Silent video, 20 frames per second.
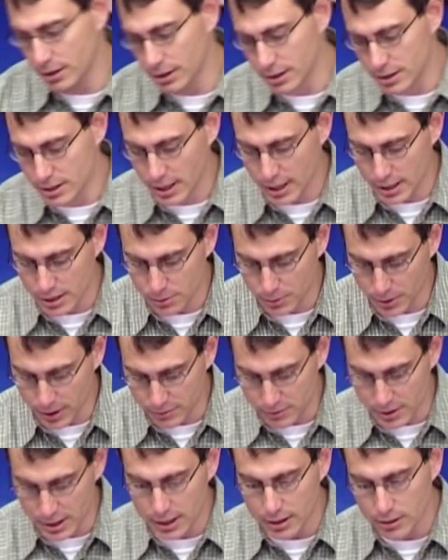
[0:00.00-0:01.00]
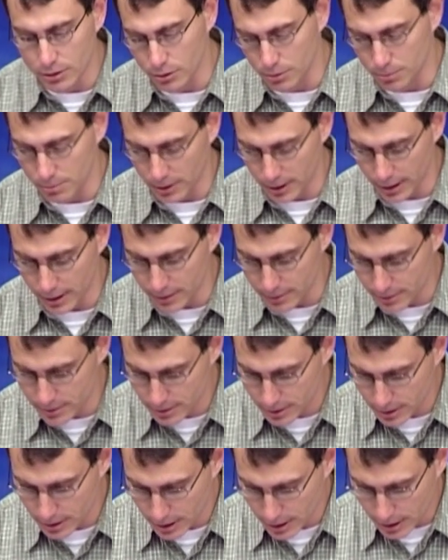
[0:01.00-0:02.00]
In this case, we have 10 new
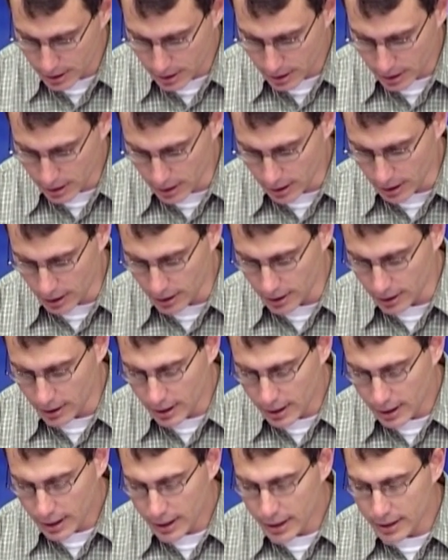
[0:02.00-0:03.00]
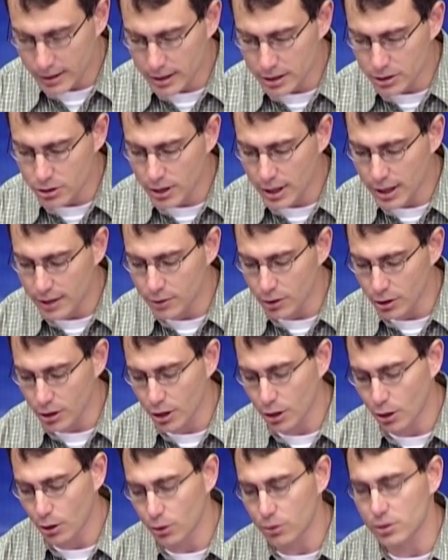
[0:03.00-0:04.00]
players. Uh, and then you have your
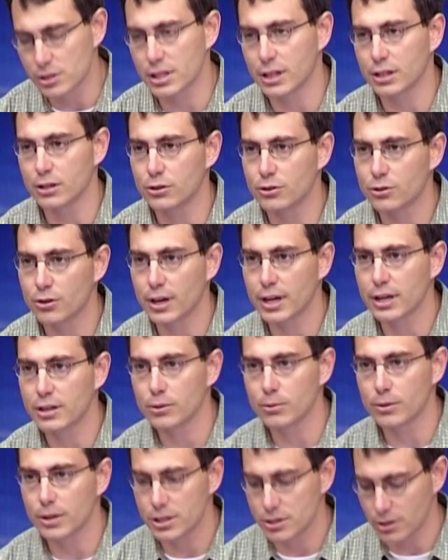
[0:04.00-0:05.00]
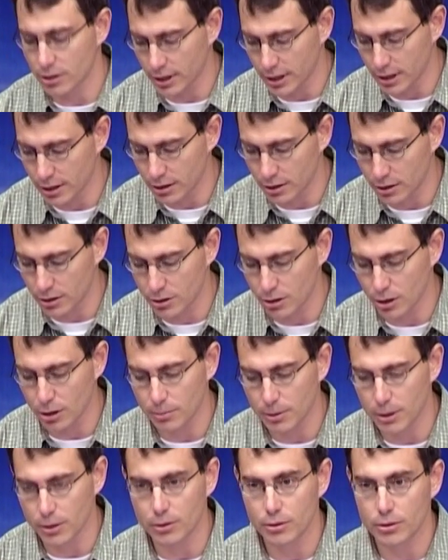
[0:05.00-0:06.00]
codes that you trained originally to
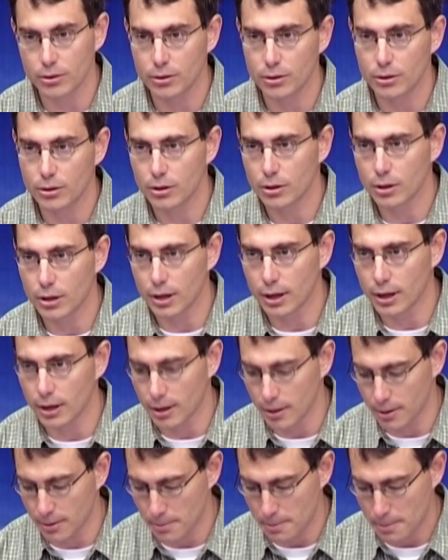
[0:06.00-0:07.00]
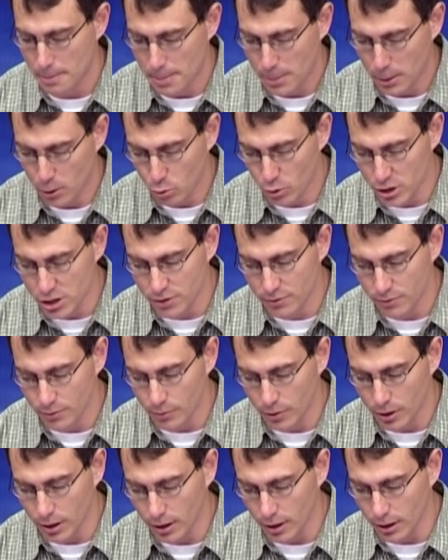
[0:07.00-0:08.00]
determine uh, which,
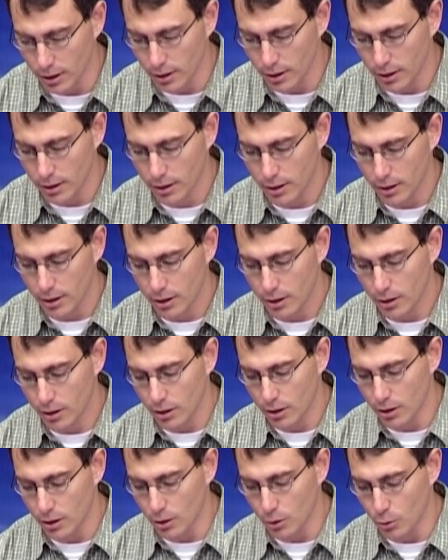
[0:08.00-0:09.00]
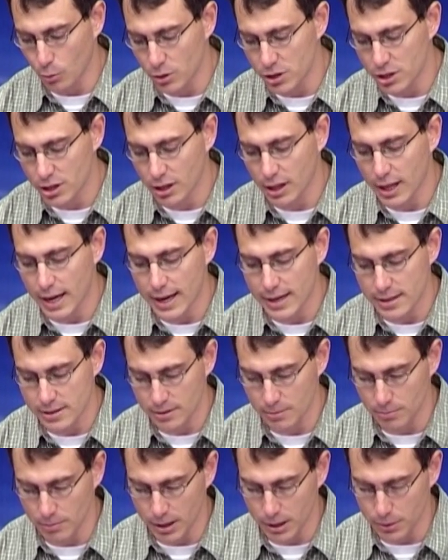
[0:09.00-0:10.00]
uh, uh, which
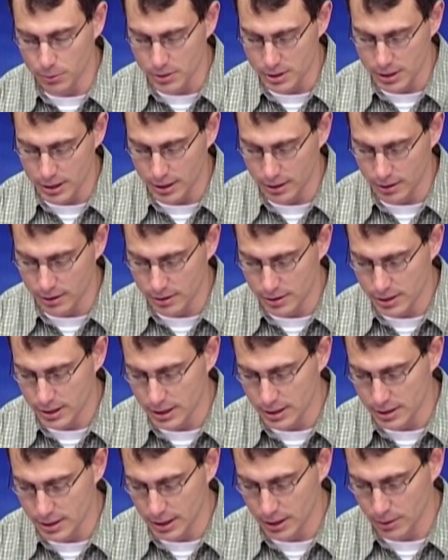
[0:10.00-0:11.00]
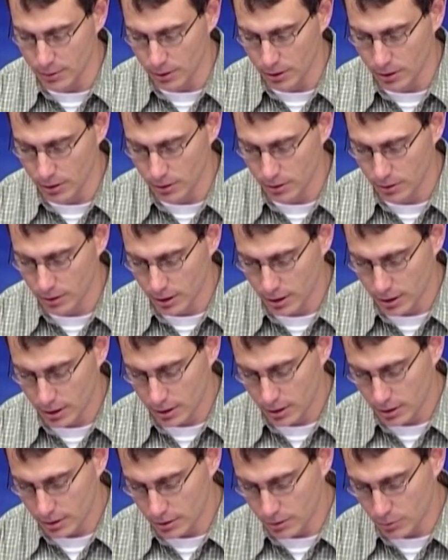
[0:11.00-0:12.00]
class somebody was in, C0,
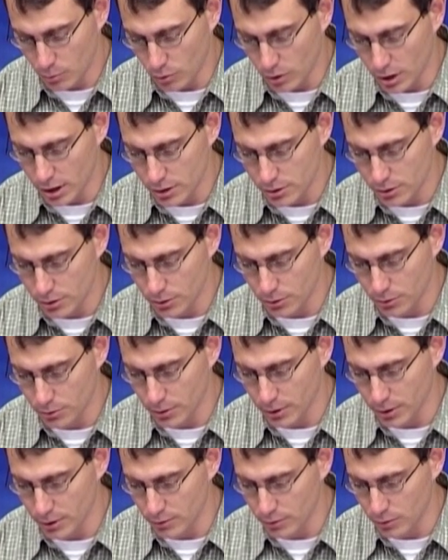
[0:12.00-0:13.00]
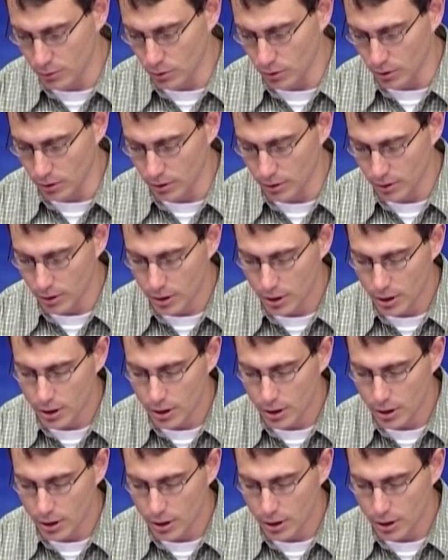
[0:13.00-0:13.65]
1, 2, 3, or 4.